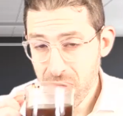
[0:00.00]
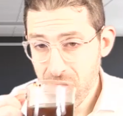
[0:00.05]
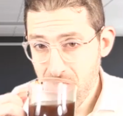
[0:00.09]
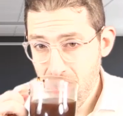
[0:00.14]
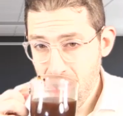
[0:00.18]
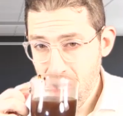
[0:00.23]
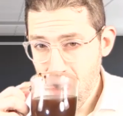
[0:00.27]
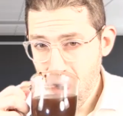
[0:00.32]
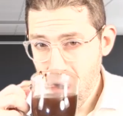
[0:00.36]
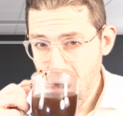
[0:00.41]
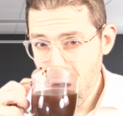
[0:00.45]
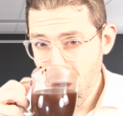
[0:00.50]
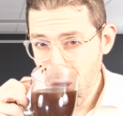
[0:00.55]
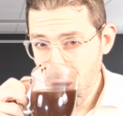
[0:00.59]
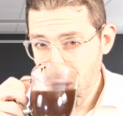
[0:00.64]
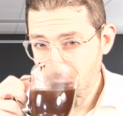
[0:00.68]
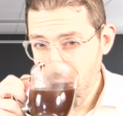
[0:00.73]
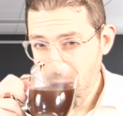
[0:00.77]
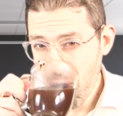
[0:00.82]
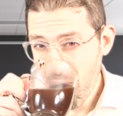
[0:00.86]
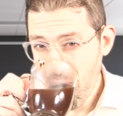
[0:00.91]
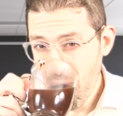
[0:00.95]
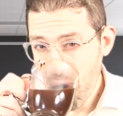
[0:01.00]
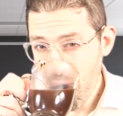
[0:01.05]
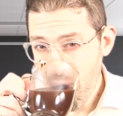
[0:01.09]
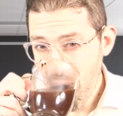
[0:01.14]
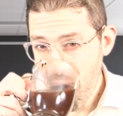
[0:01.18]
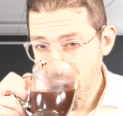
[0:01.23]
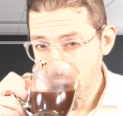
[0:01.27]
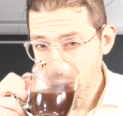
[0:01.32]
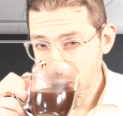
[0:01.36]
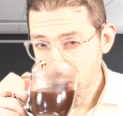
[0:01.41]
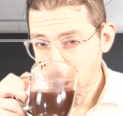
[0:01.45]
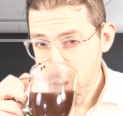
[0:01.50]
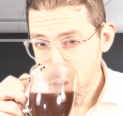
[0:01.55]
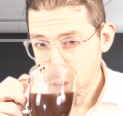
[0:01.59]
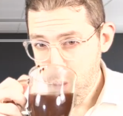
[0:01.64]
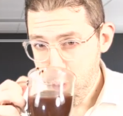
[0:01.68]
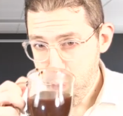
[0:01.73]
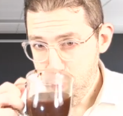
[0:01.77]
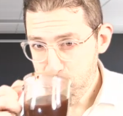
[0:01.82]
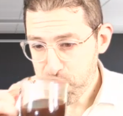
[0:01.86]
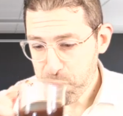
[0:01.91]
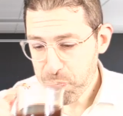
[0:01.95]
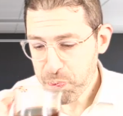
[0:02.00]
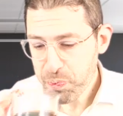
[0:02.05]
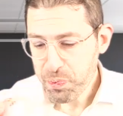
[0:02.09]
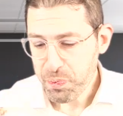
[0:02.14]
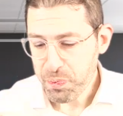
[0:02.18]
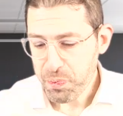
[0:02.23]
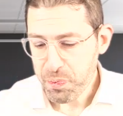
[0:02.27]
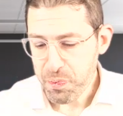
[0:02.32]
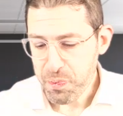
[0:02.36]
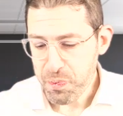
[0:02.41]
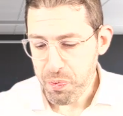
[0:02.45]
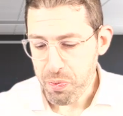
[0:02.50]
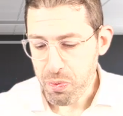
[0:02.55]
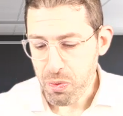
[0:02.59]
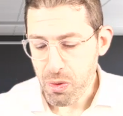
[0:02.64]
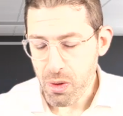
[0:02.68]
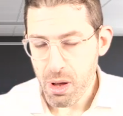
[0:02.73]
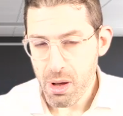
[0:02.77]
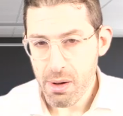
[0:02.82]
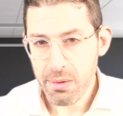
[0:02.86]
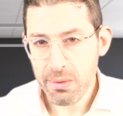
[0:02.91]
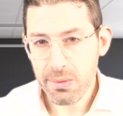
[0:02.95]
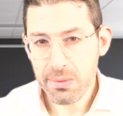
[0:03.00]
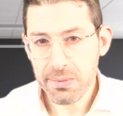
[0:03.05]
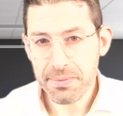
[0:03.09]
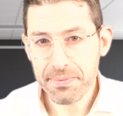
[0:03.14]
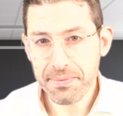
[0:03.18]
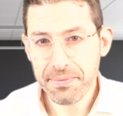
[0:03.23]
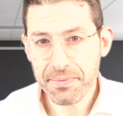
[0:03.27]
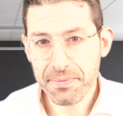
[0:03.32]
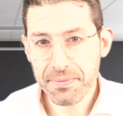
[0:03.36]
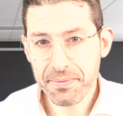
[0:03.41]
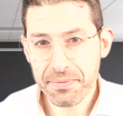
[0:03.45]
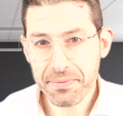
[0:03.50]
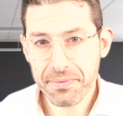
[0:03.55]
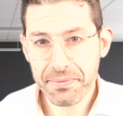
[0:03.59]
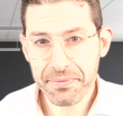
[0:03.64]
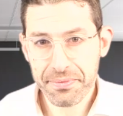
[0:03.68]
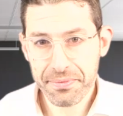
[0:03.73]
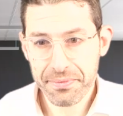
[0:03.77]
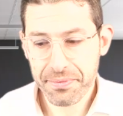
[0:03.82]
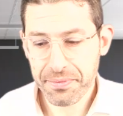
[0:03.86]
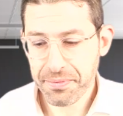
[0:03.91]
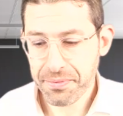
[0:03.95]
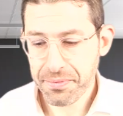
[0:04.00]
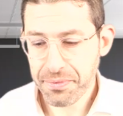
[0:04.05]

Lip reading: Nobody speaks.